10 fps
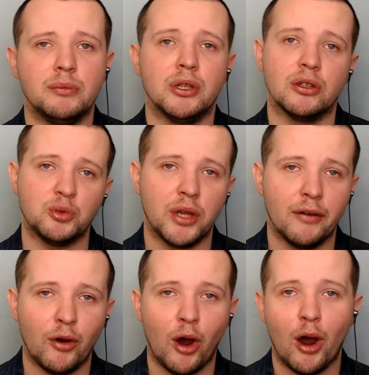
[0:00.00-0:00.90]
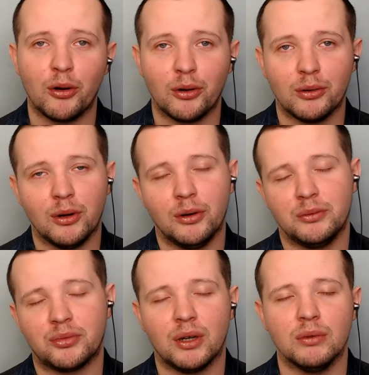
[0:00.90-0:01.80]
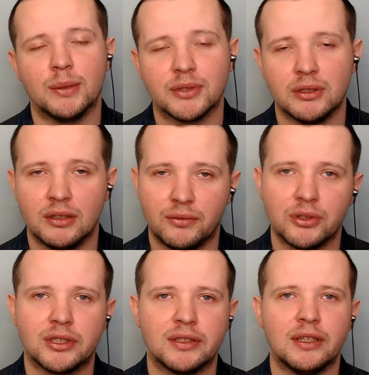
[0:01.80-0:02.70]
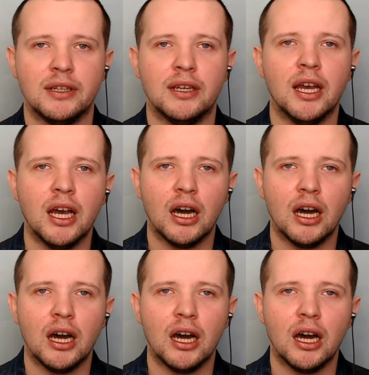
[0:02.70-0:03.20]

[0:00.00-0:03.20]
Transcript: because we have our own problems, and unfortunately,